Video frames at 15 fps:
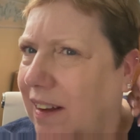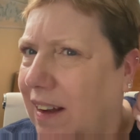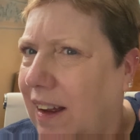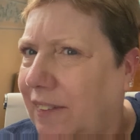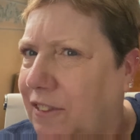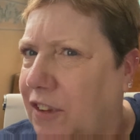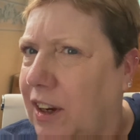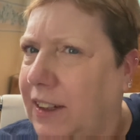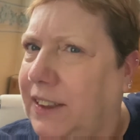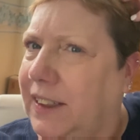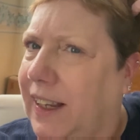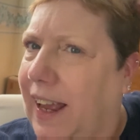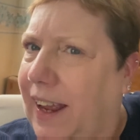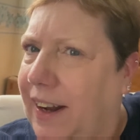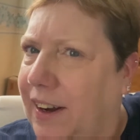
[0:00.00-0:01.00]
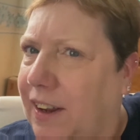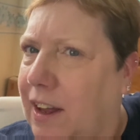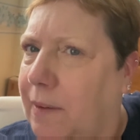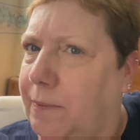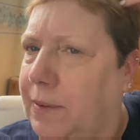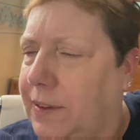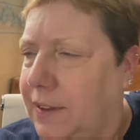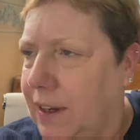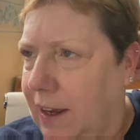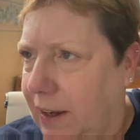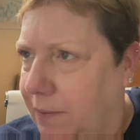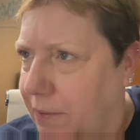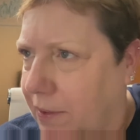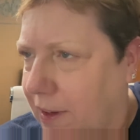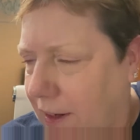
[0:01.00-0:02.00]
I've tried to get in a couple of
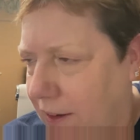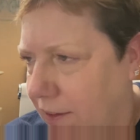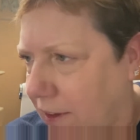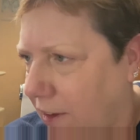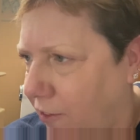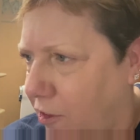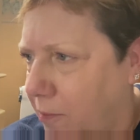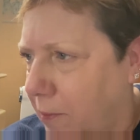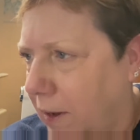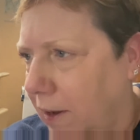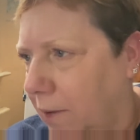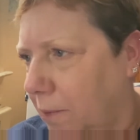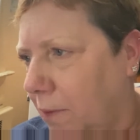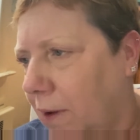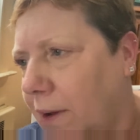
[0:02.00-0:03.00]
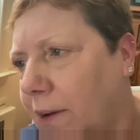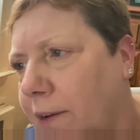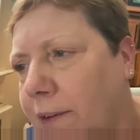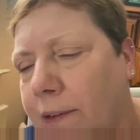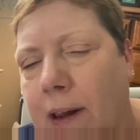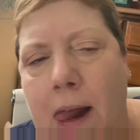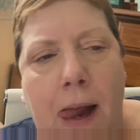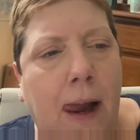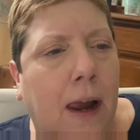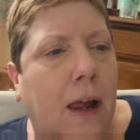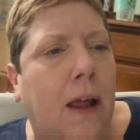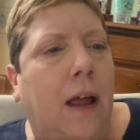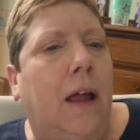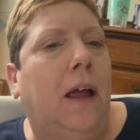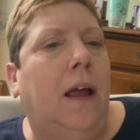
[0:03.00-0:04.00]
times and it's given me a
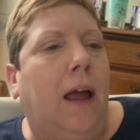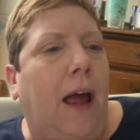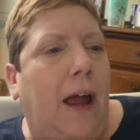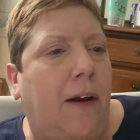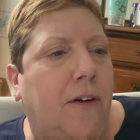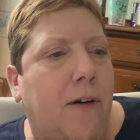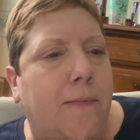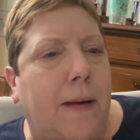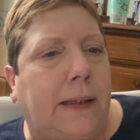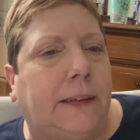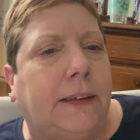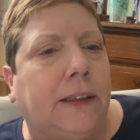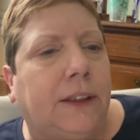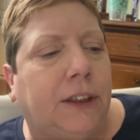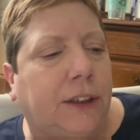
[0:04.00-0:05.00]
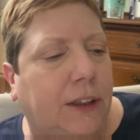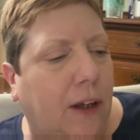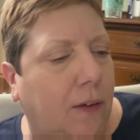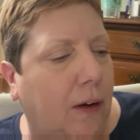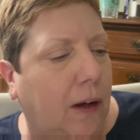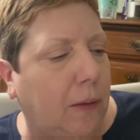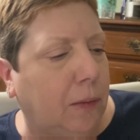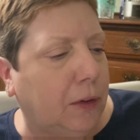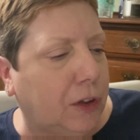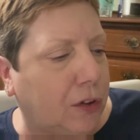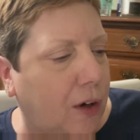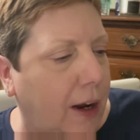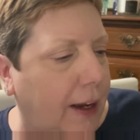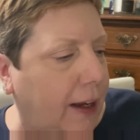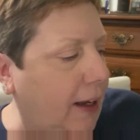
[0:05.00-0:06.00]
error message, so I will
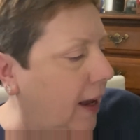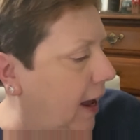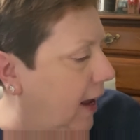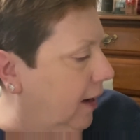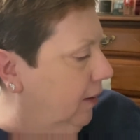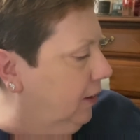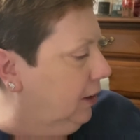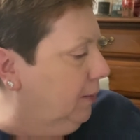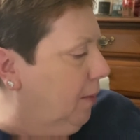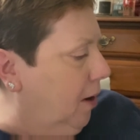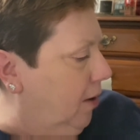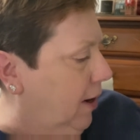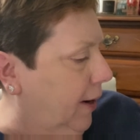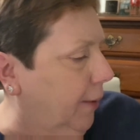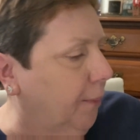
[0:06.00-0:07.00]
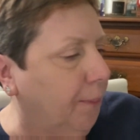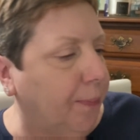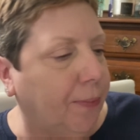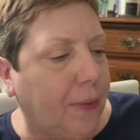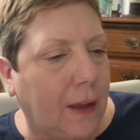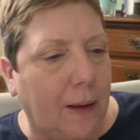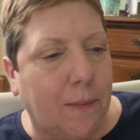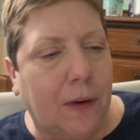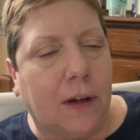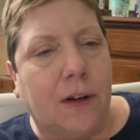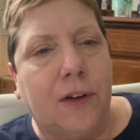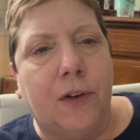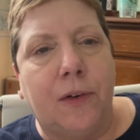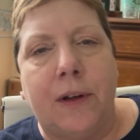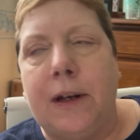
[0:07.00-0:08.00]
try again tomorrow. I'm not
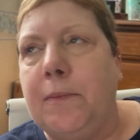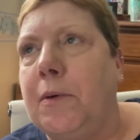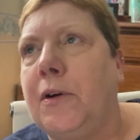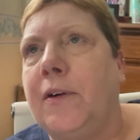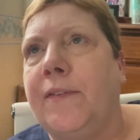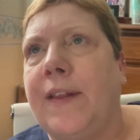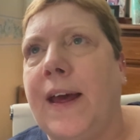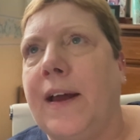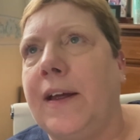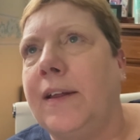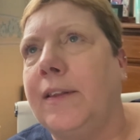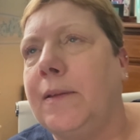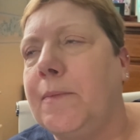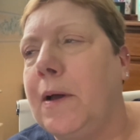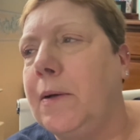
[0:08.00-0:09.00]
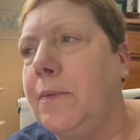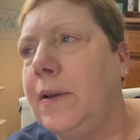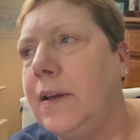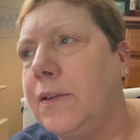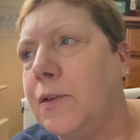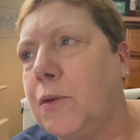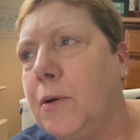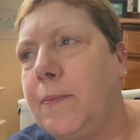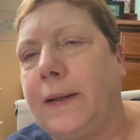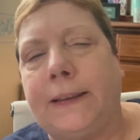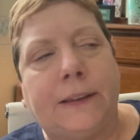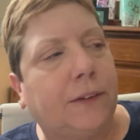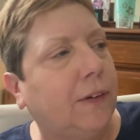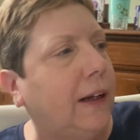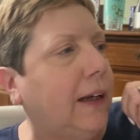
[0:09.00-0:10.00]
going to do any more of that at the moment. It's
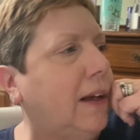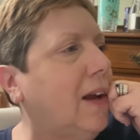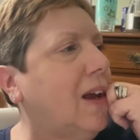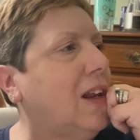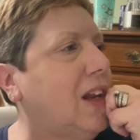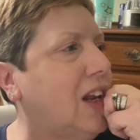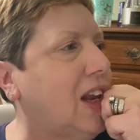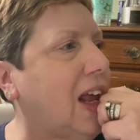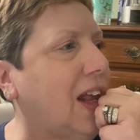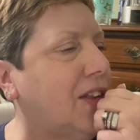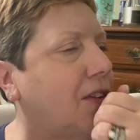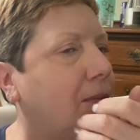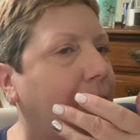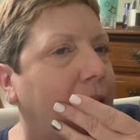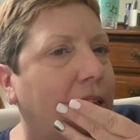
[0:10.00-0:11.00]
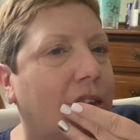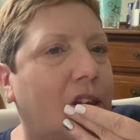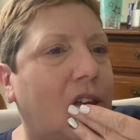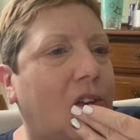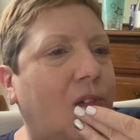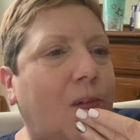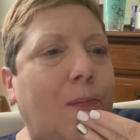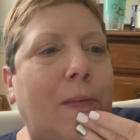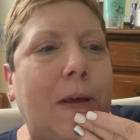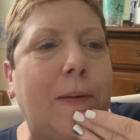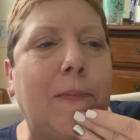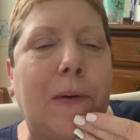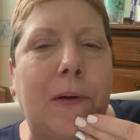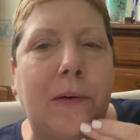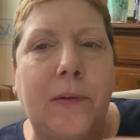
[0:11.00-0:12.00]
3:15. I did get some answers from
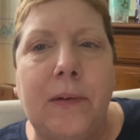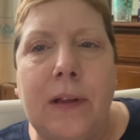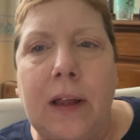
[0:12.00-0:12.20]
people